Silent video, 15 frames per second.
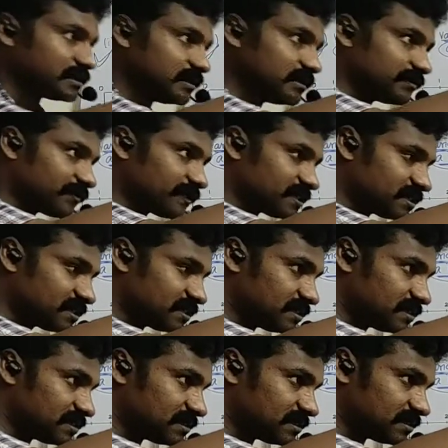in first
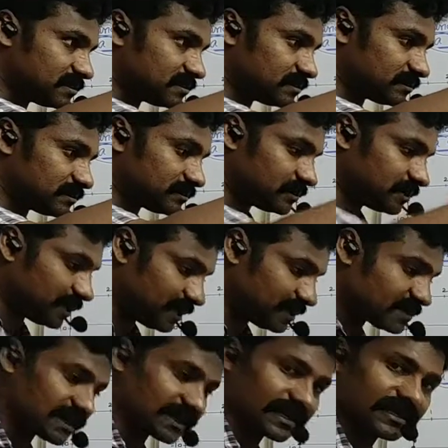
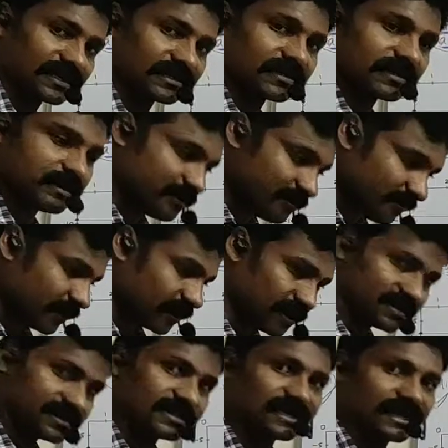3 seconds
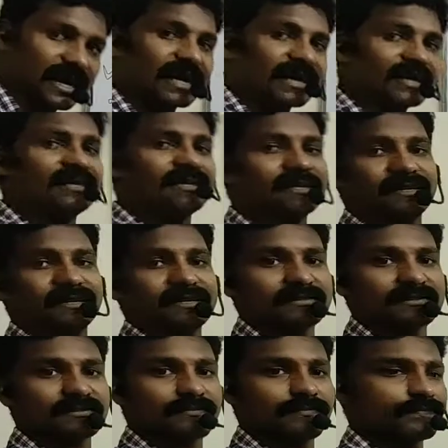velocity again
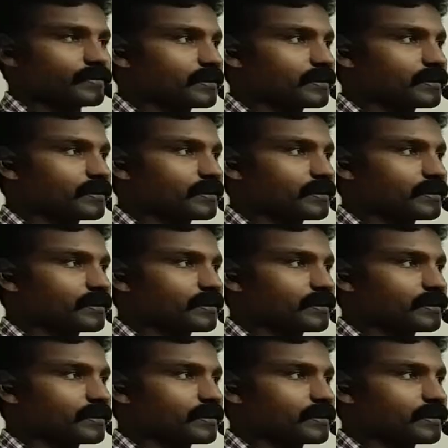increase.